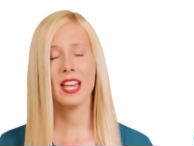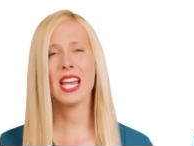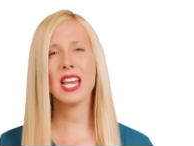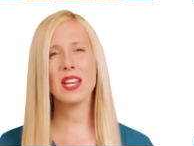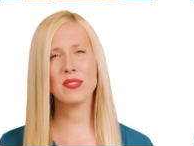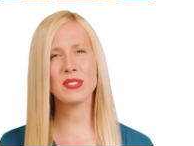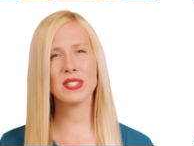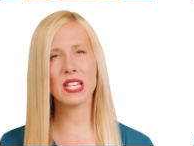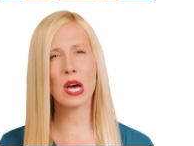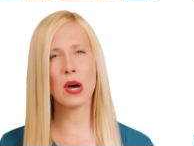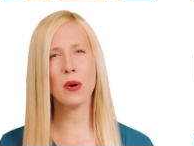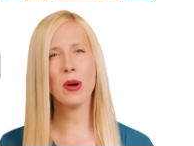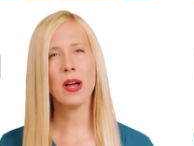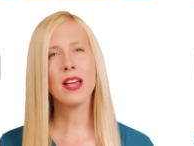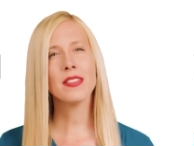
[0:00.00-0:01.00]
If
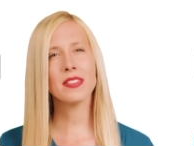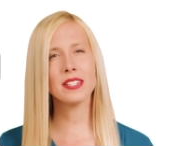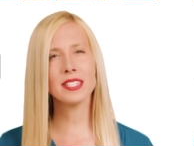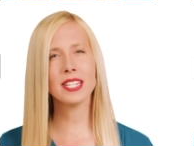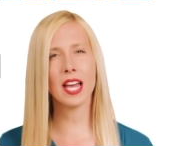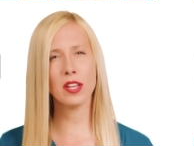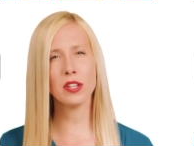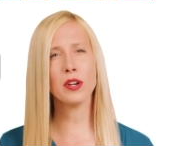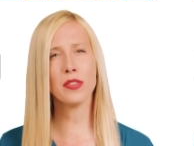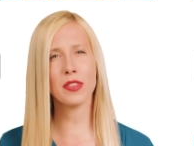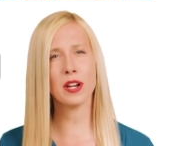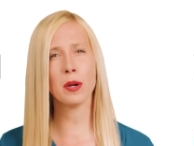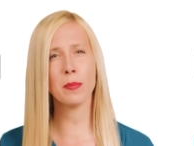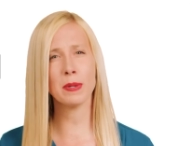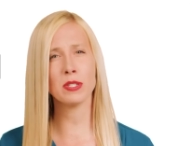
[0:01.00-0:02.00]
so, then tell your
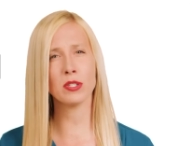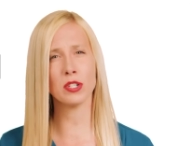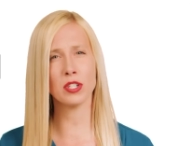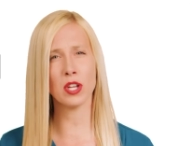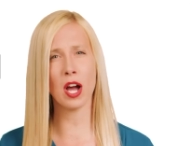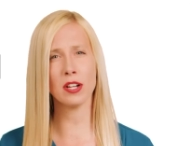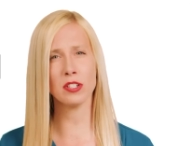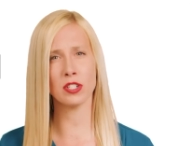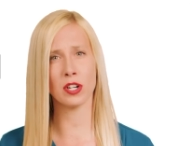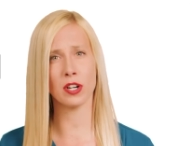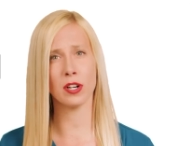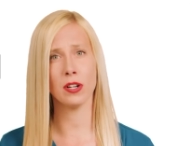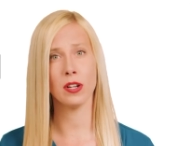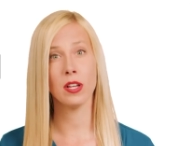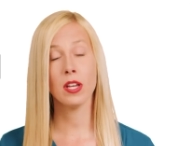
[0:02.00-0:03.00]
therapist or
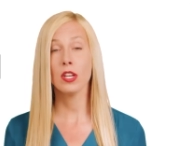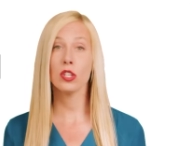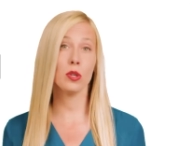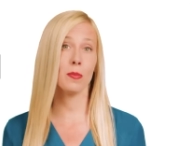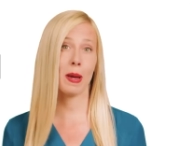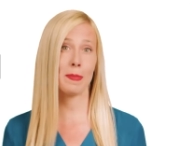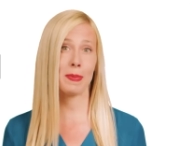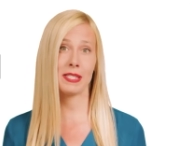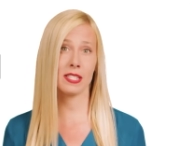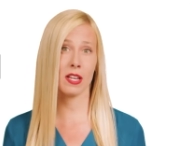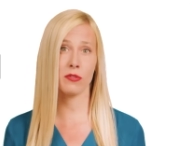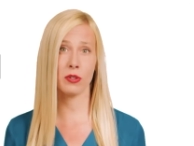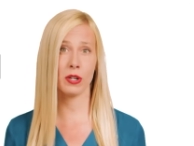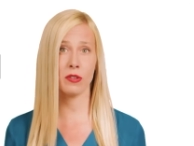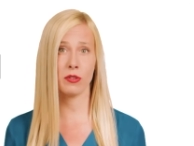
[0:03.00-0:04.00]
doctor. You might be
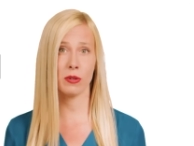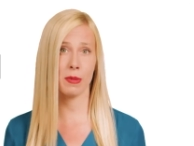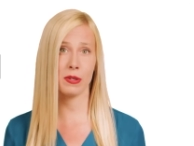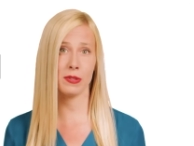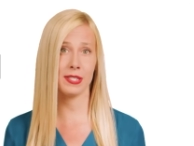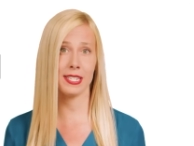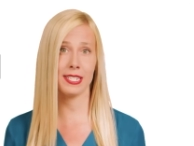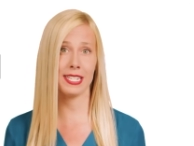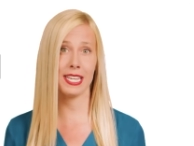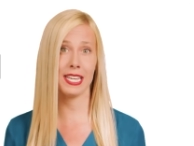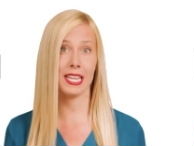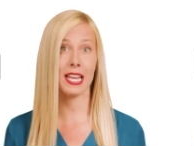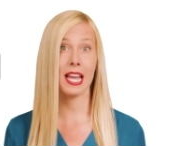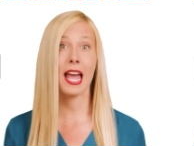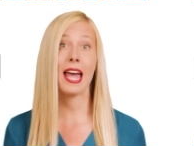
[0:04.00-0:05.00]
suffering from
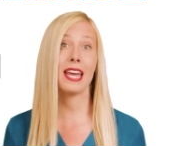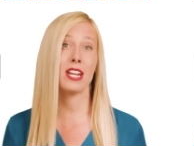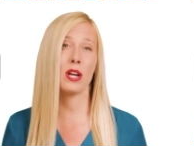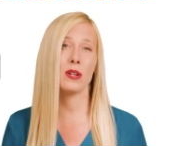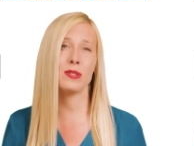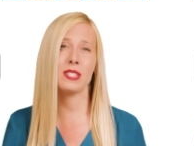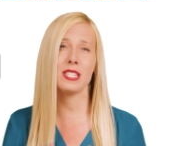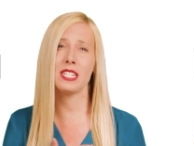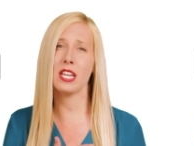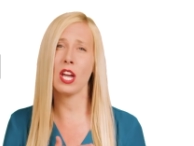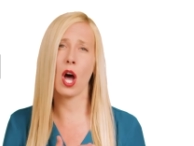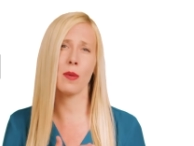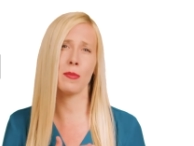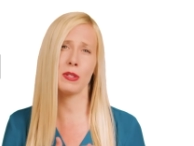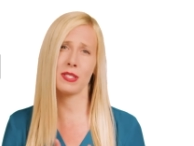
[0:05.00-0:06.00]
OCD, and OCD
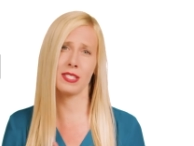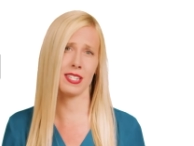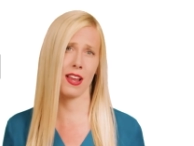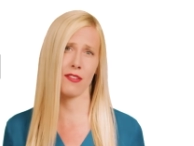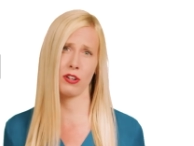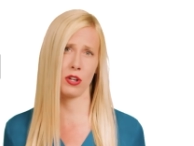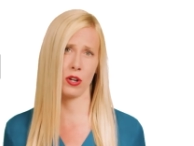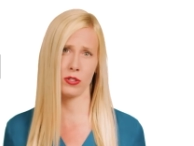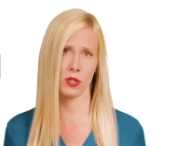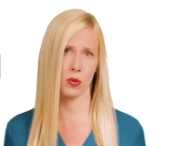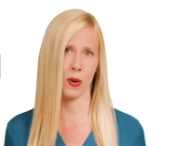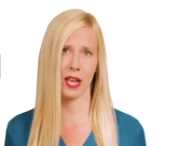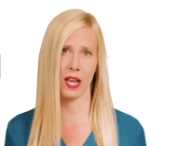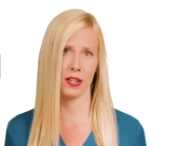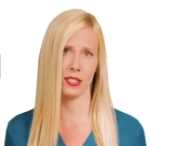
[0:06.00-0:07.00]
almost never goes
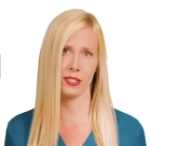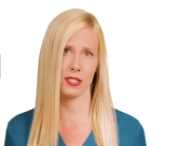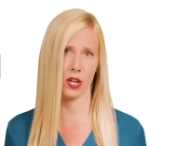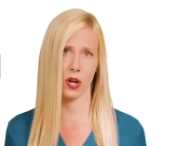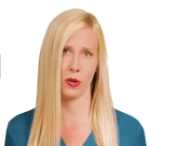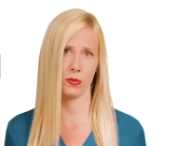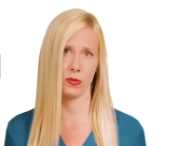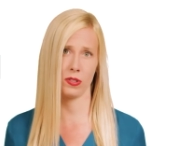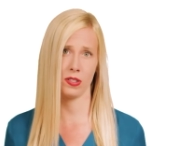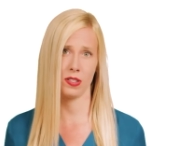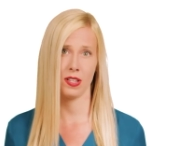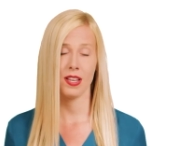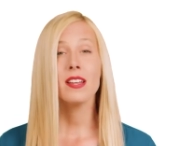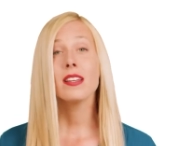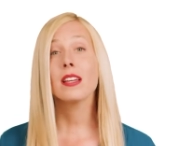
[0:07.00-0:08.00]
away on its own.
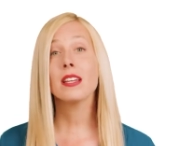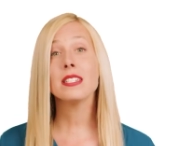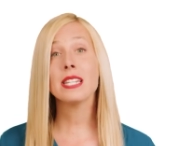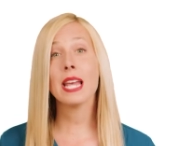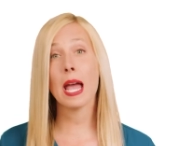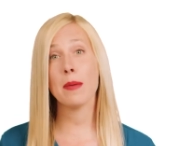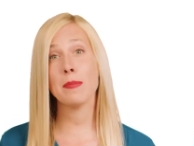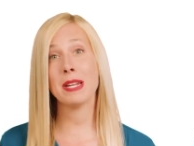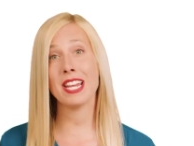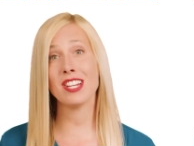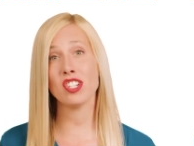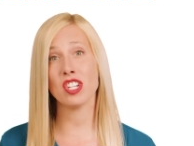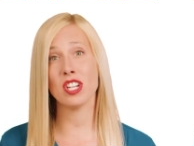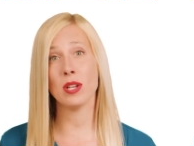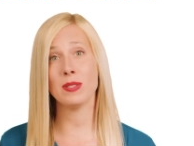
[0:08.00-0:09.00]

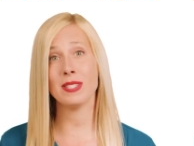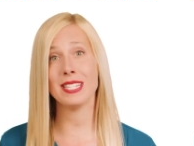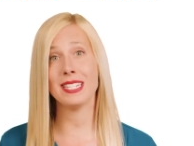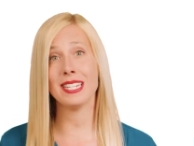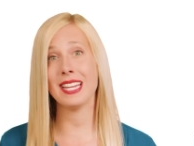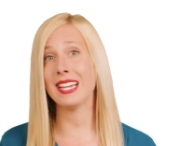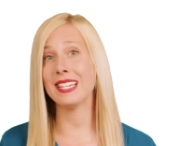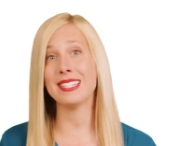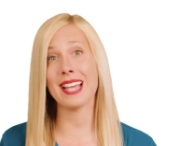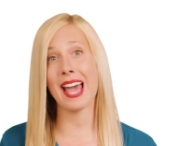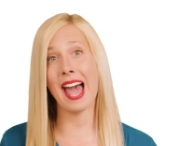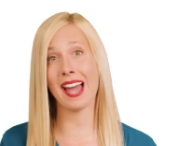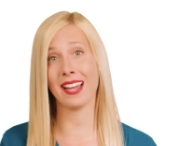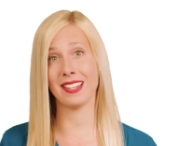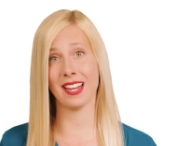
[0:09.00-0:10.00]
Contamination OCD is
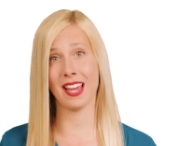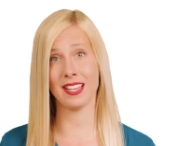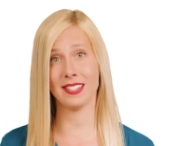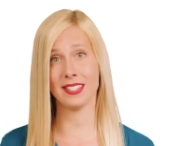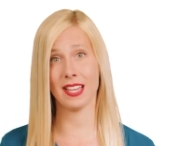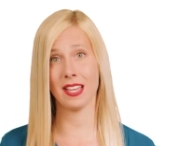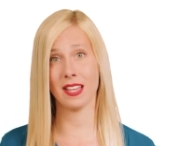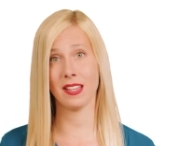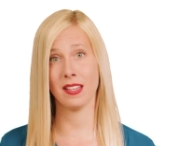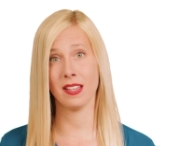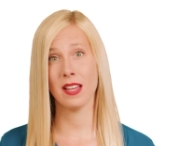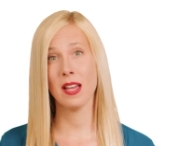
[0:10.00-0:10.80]
agonizing.